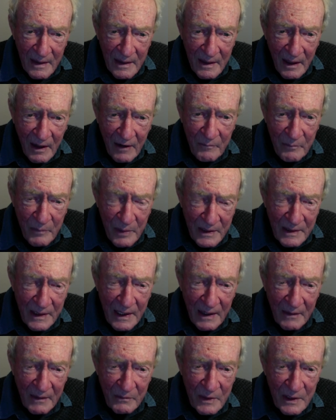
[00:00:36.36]
I've been
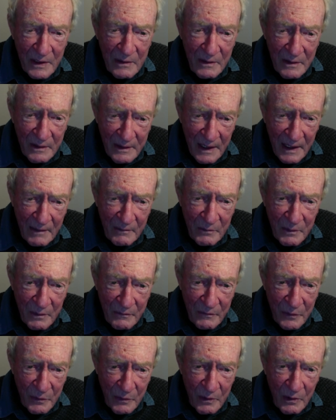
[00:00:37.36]
that reader and that
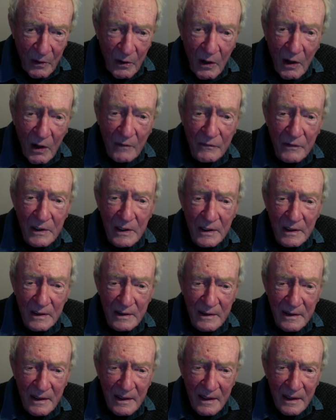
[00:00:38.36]
reviewer often,
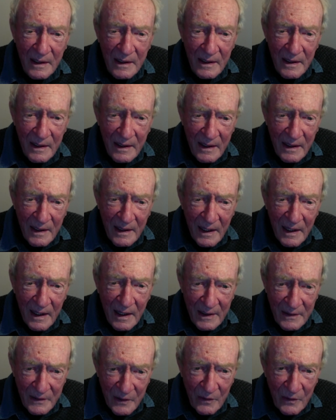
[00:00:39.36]
and
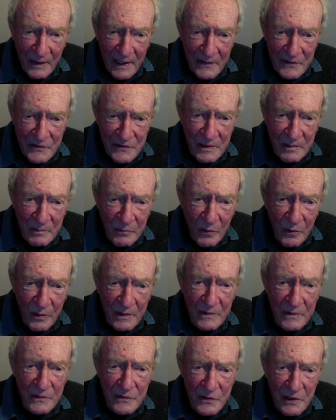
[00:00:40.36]
I know that's an
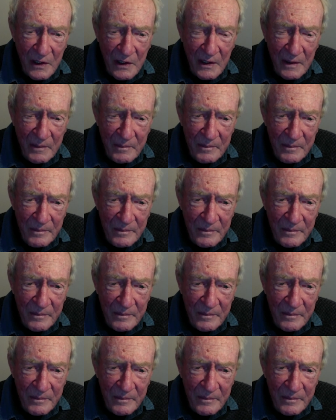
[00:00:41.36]
important job.